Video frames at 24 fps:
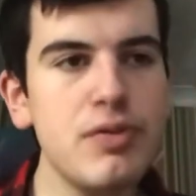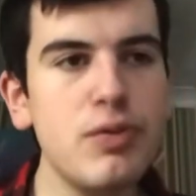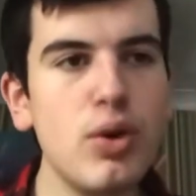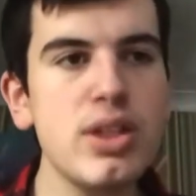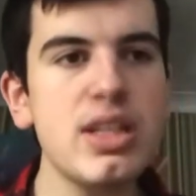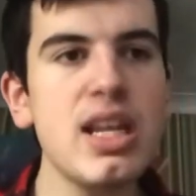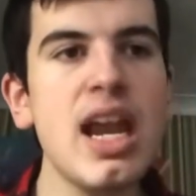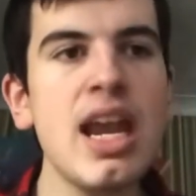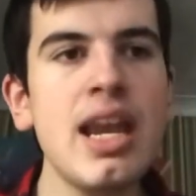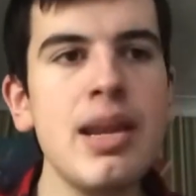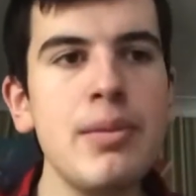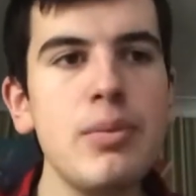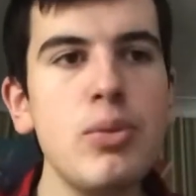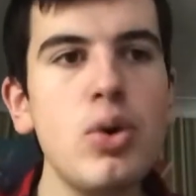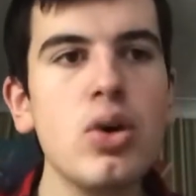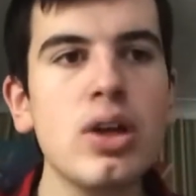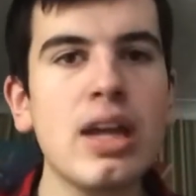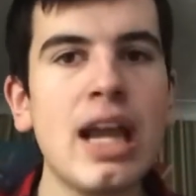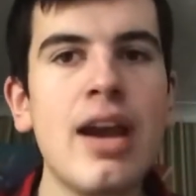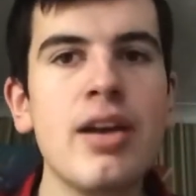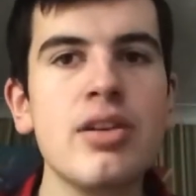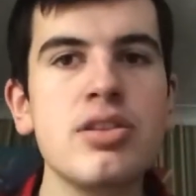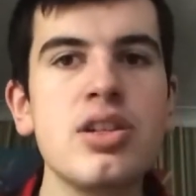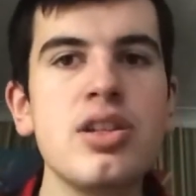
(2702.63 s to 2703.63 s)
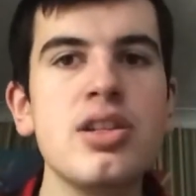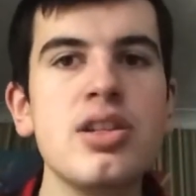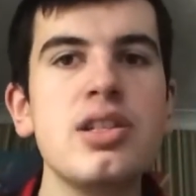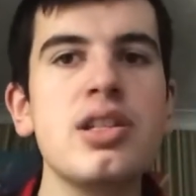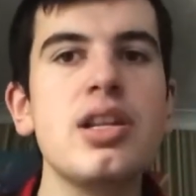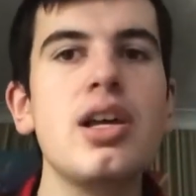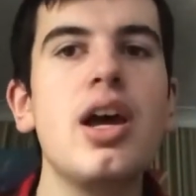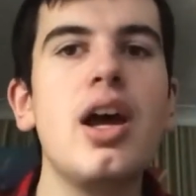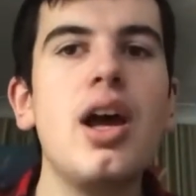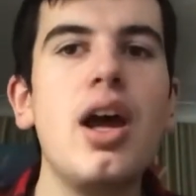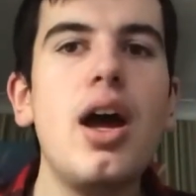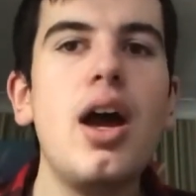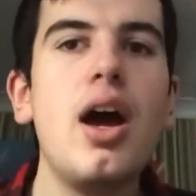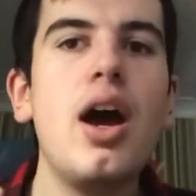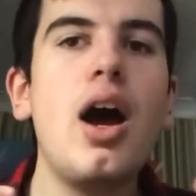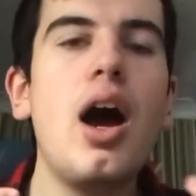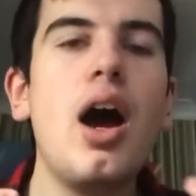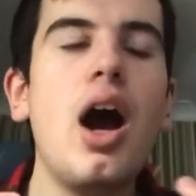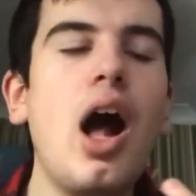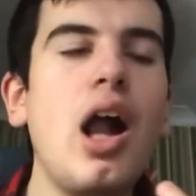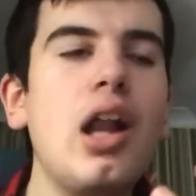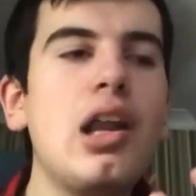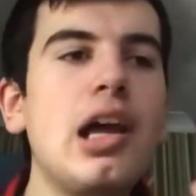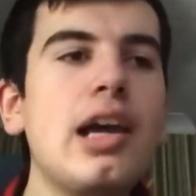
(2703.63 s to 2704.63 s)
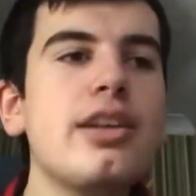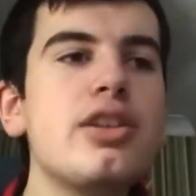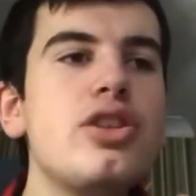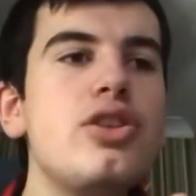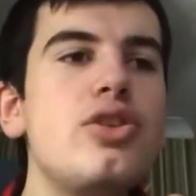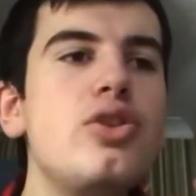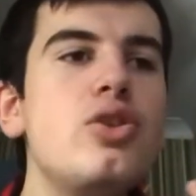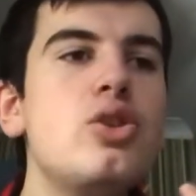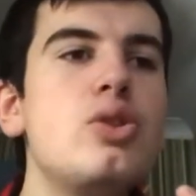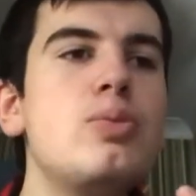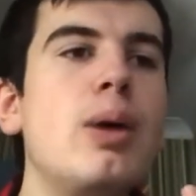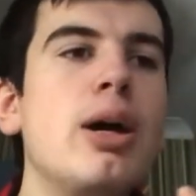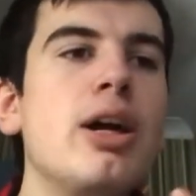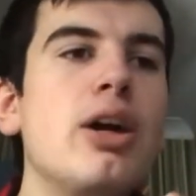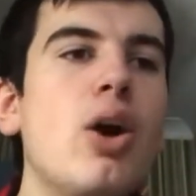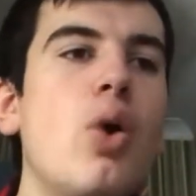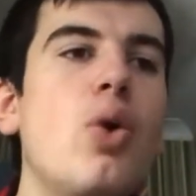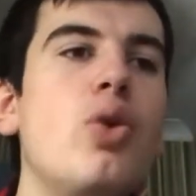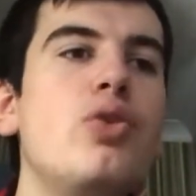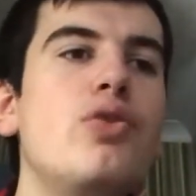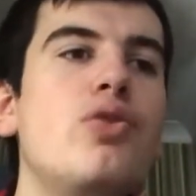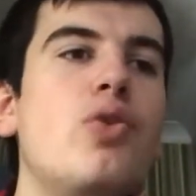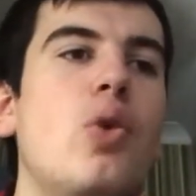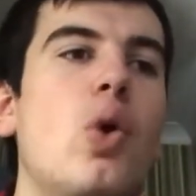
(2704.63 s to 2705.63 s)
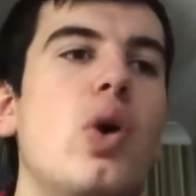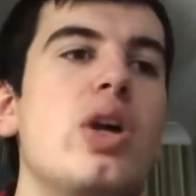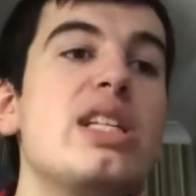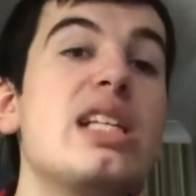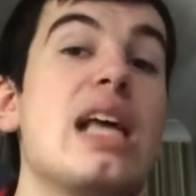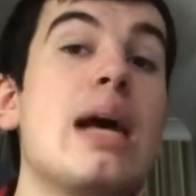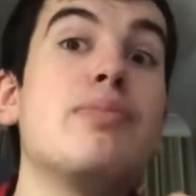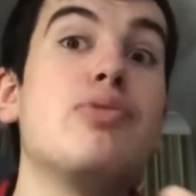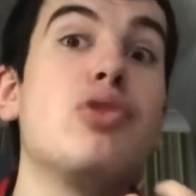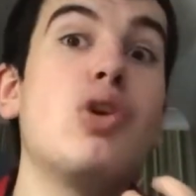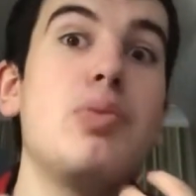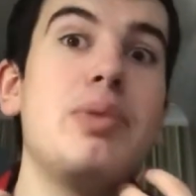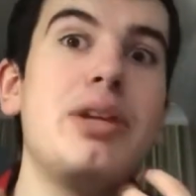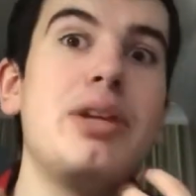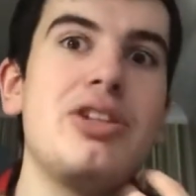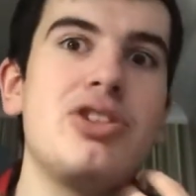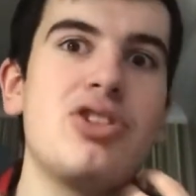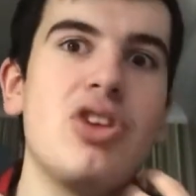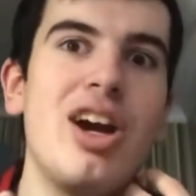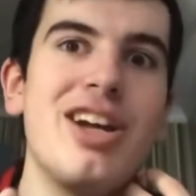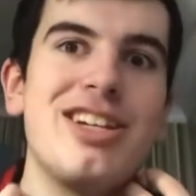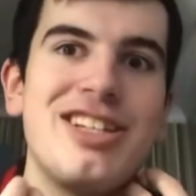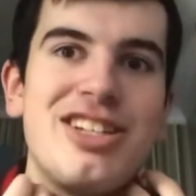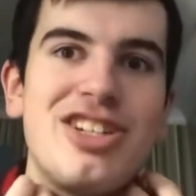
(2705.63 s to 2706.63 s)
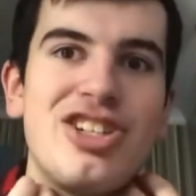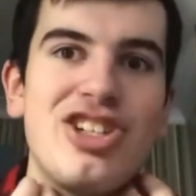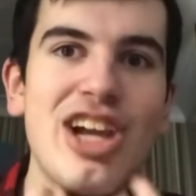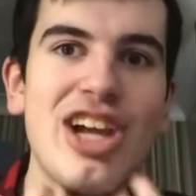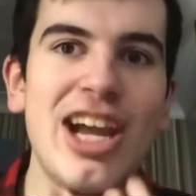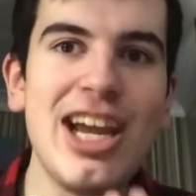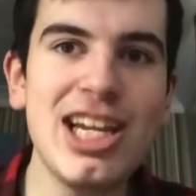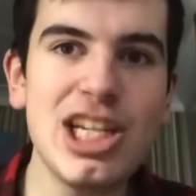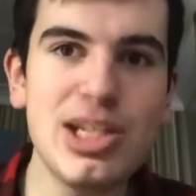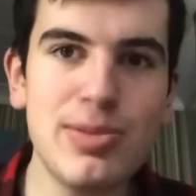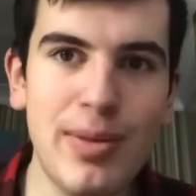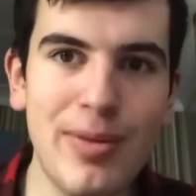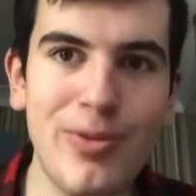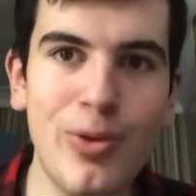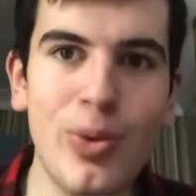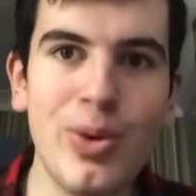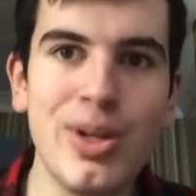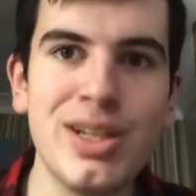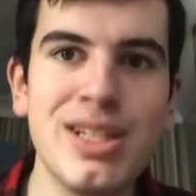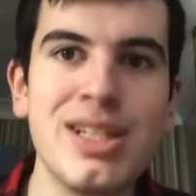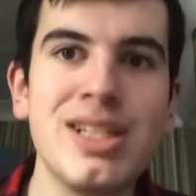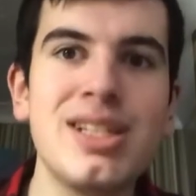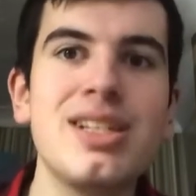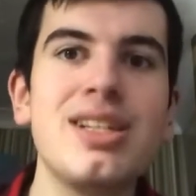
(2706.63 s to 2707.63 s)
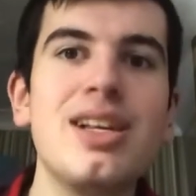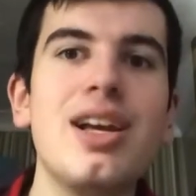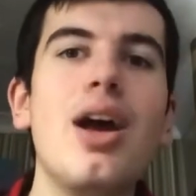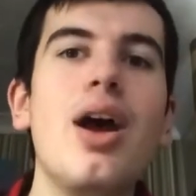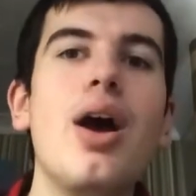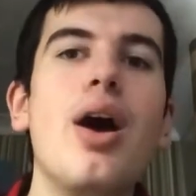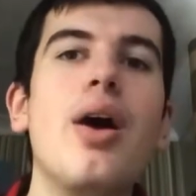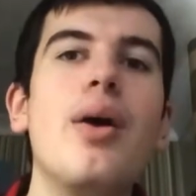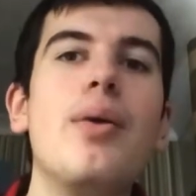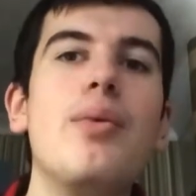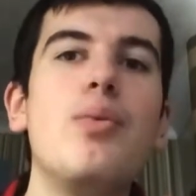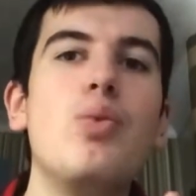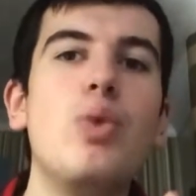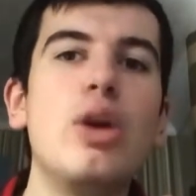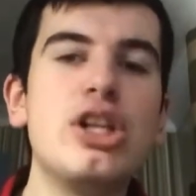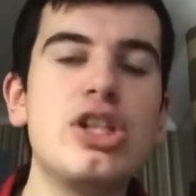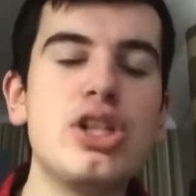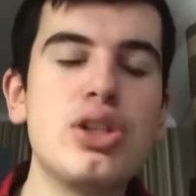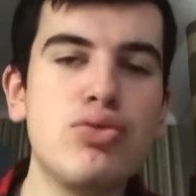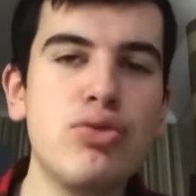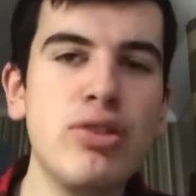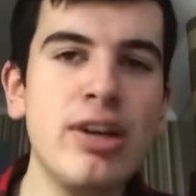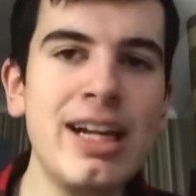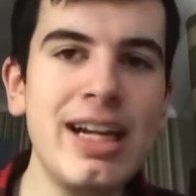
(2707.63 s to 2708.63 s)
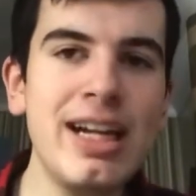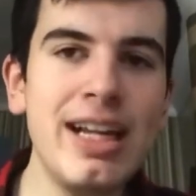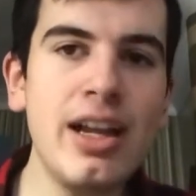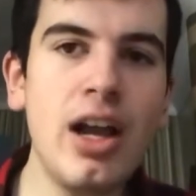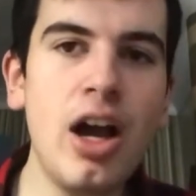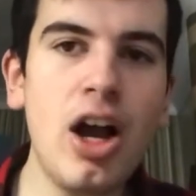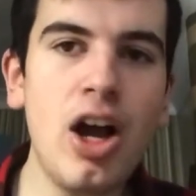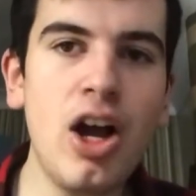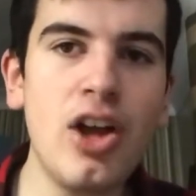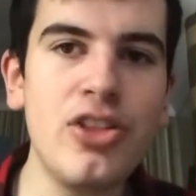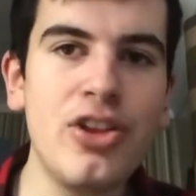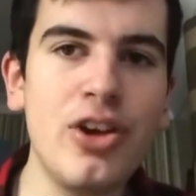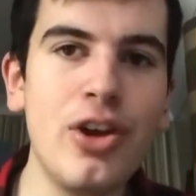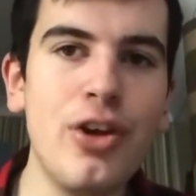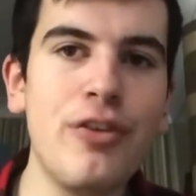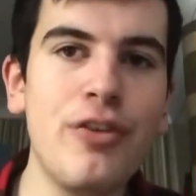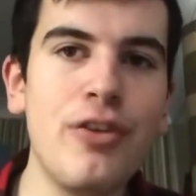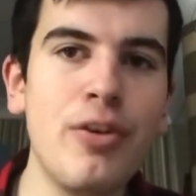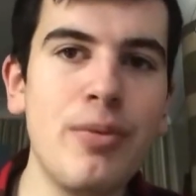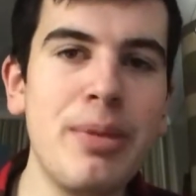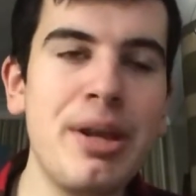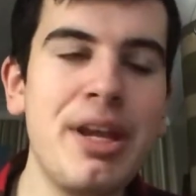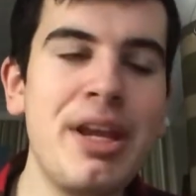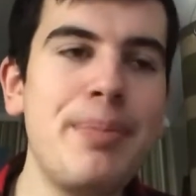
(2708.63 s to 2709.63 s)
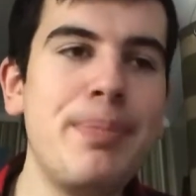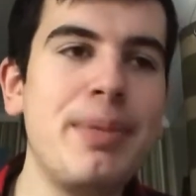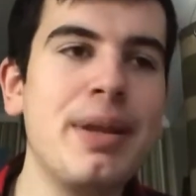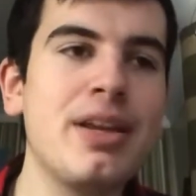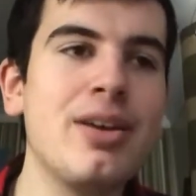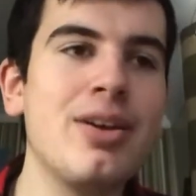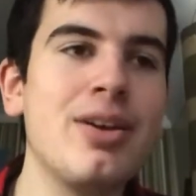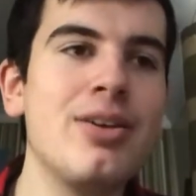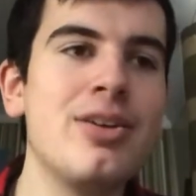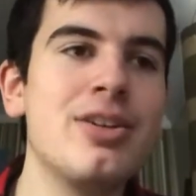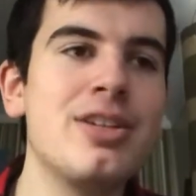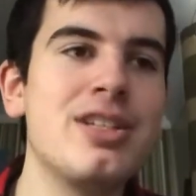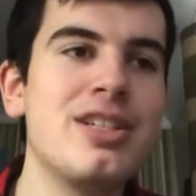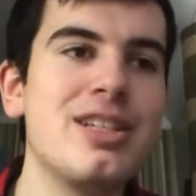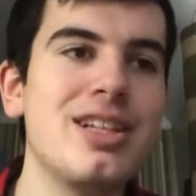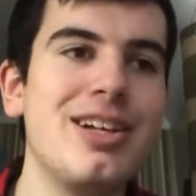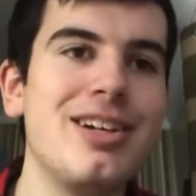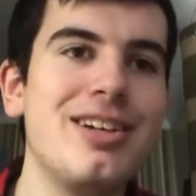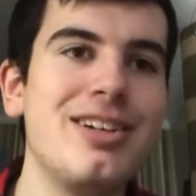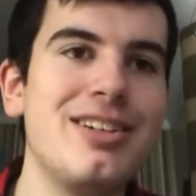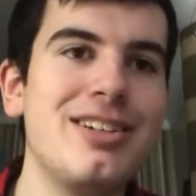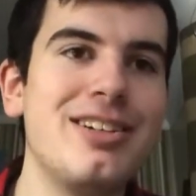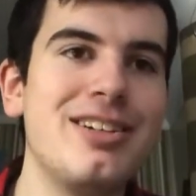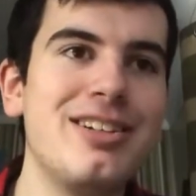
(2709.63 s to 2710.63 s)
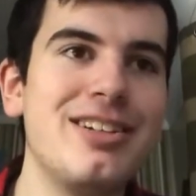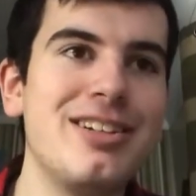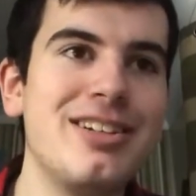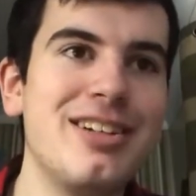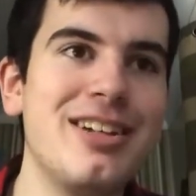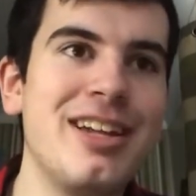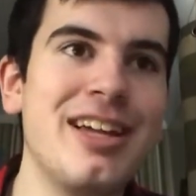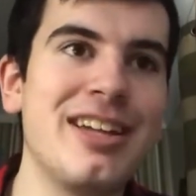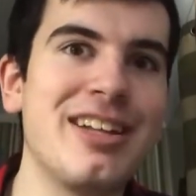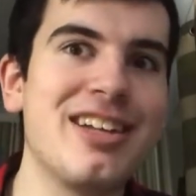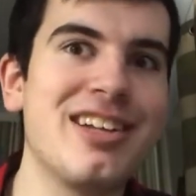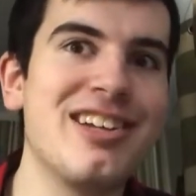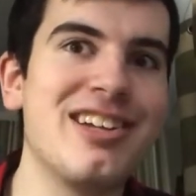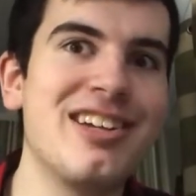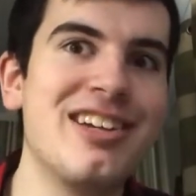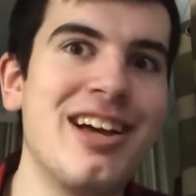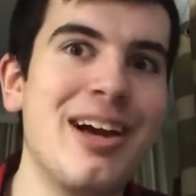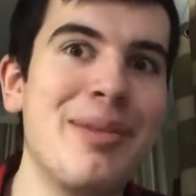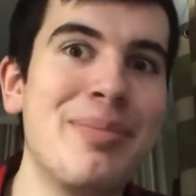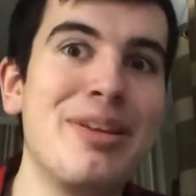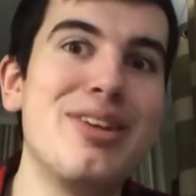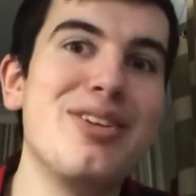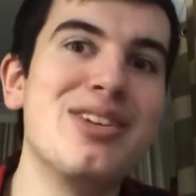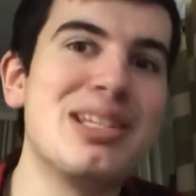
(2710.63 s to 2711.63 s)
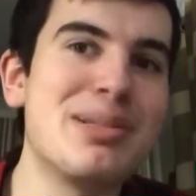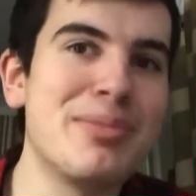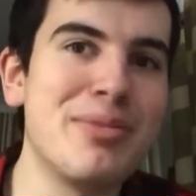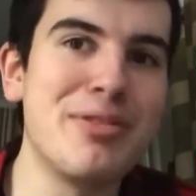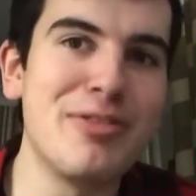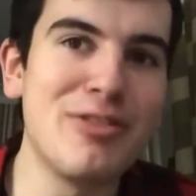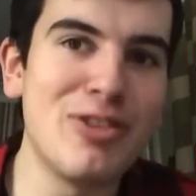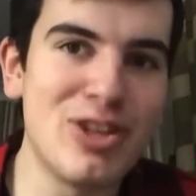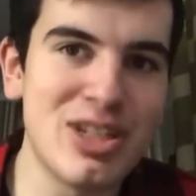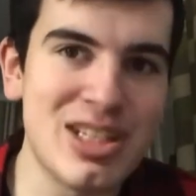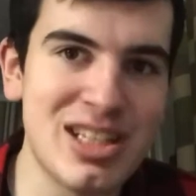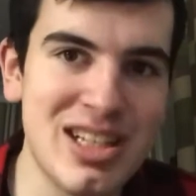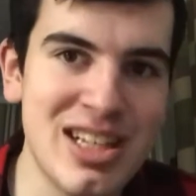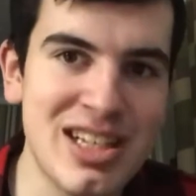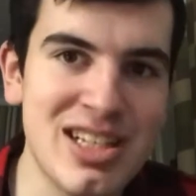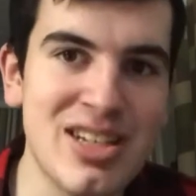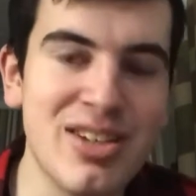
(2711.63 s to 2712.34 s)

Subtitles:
any more characters, I like to use my own voice and probably try to change my voice, which is really hard though for me because, like, I've been using my voice